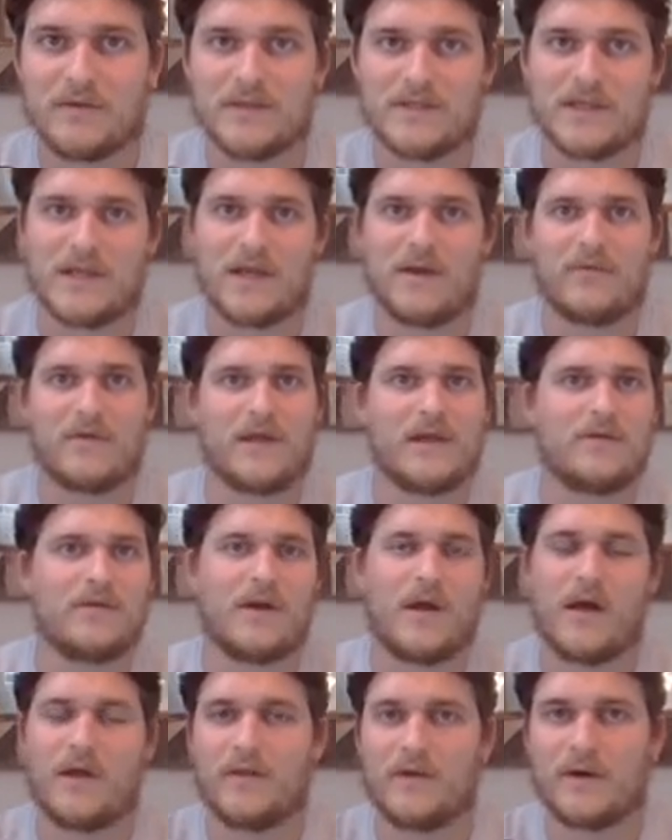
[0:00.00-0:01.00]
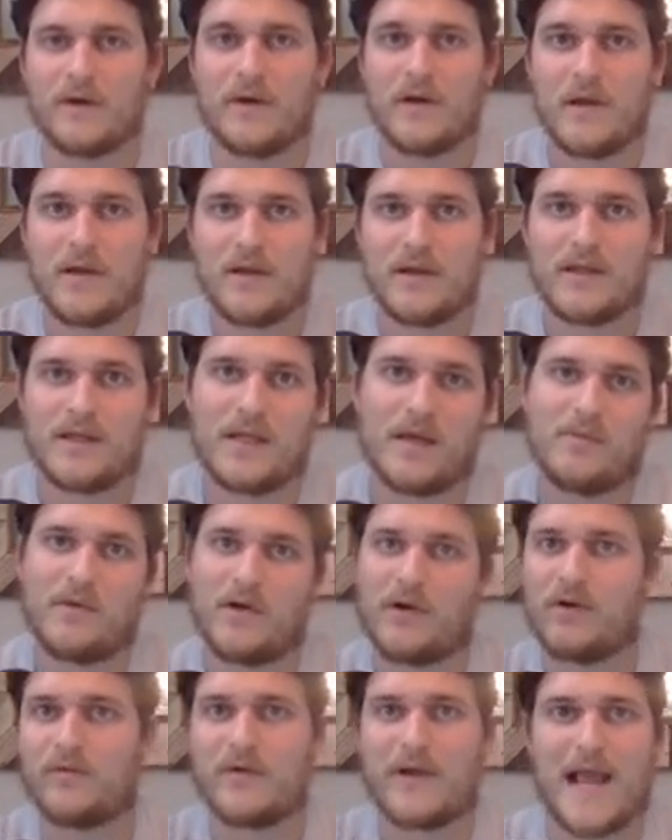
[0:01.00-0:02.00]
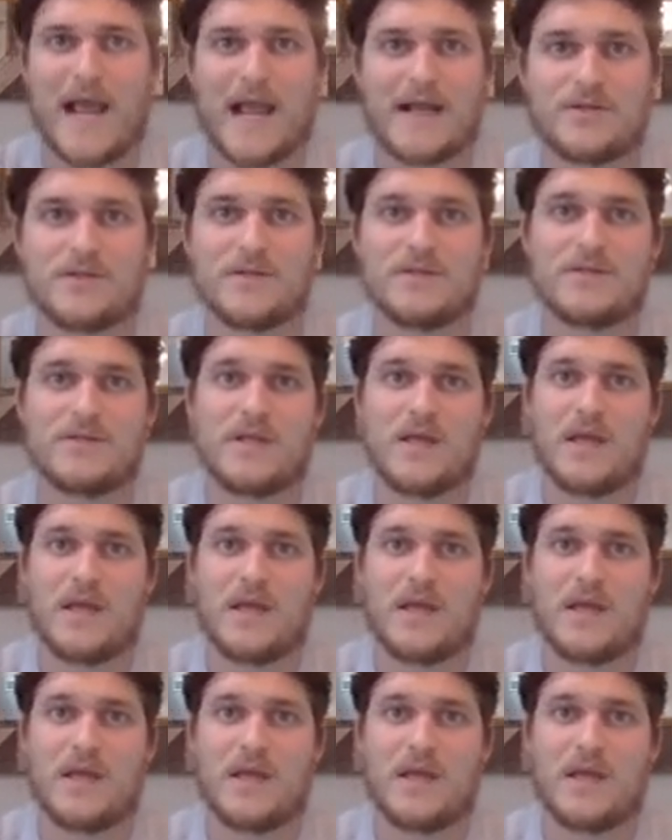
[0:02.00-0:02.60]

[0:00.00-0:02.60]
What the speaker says: to carry out other chemical reactions